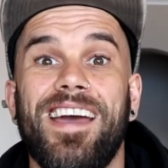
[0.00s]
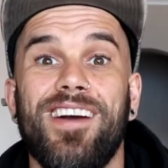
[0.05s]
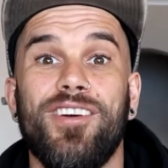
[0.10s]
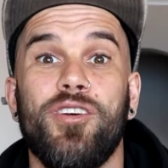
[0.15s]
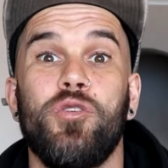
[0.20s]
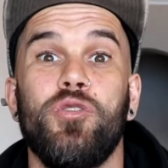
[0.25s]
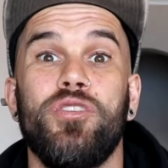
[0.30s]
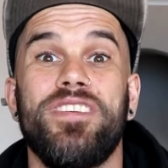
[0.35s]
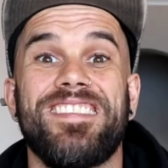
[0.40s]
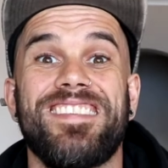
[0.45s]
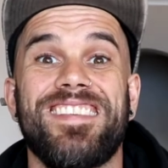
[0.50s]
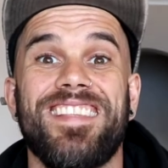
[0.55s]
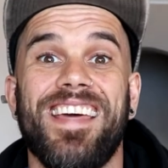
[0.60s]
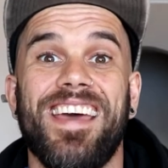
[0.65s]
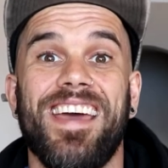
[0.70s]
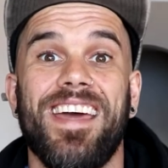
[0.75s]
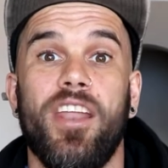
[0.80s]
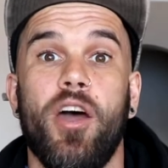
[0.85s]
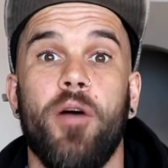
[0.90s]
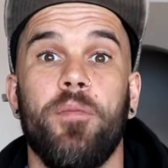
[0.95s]
How good is
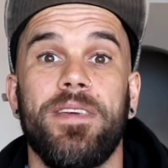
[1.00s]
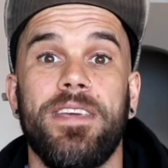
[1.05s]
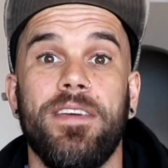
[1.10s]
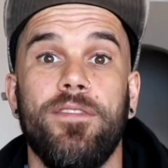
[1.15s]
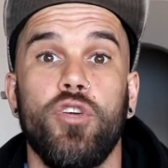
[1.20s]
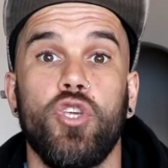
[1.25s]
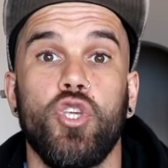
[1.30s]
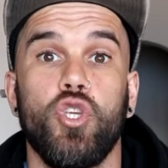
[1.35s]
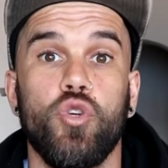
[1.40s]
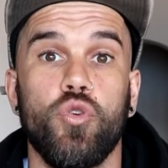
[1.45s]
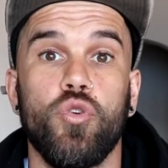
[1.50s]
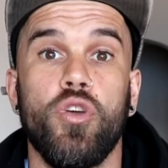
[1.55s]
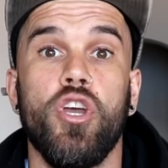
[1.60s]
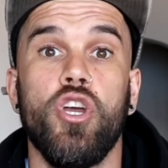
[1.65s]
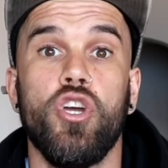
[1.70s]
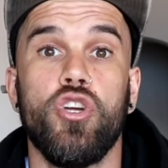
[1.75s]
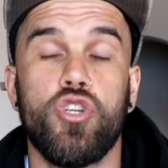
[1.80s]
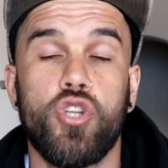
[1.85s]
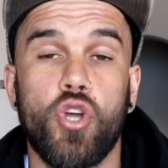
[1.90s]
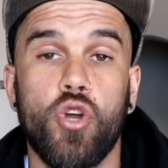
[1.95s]
that? I'm giving you
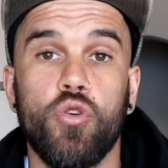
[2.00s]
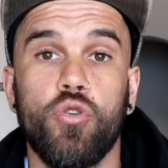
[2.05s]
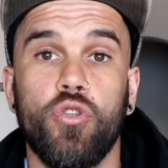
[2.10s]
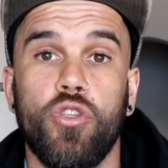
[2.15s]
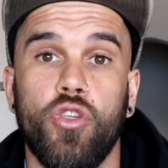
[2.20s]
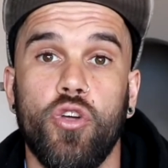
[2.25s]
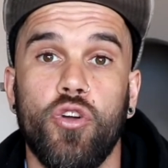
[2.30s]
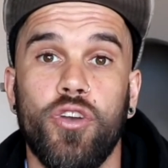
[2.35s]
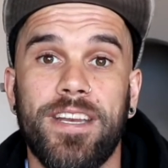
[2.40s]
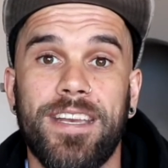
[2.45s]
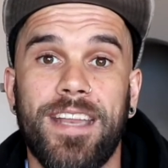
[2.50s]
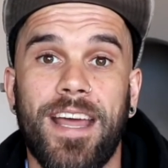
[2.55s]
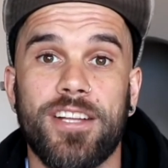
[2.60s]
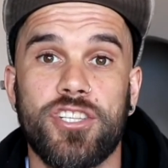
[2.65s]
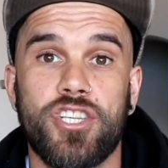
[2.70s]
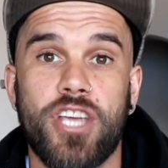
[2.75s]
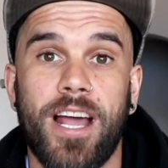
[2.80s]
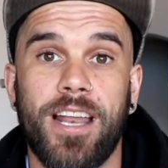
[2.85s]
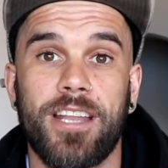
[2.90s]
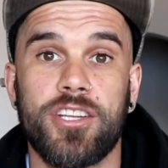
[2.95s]
two 30-day
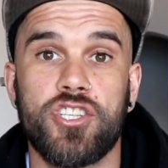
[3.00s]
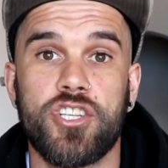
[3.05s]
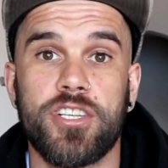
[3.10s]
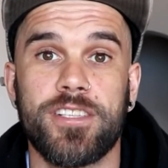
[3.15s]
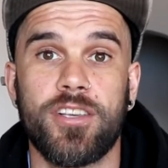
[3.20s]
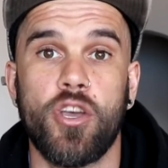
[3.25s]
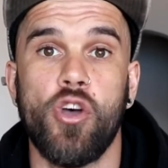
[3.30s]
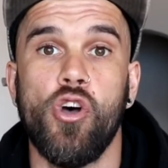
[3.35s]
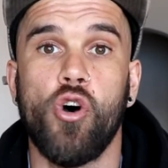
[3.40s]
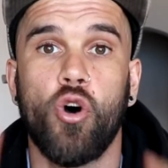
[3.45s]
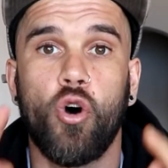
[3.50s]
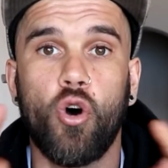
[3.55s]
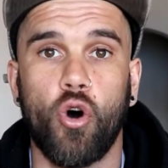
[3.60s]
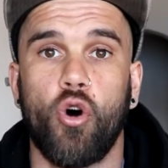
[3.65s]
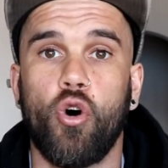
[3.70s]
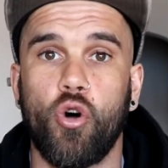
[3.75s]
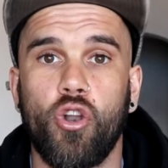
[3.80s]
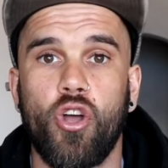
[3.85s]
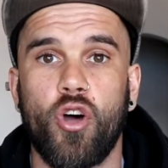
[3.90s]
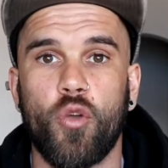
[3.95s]
challenges
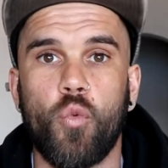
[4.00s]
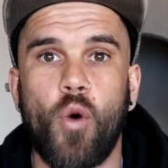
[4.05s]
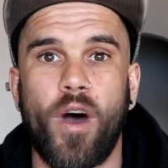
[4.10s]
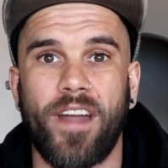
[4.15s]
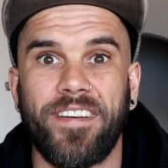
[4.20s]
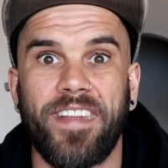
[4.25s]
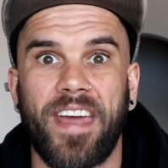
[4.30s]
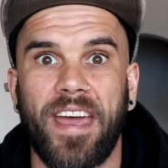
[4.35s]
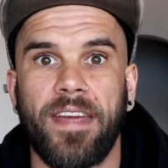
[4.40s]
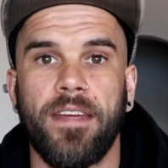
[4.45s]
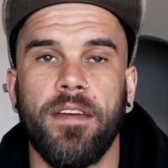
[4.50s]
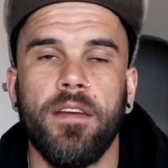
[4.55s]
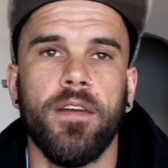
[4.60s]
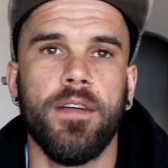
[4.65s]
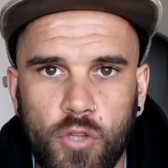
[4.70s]
all on one day.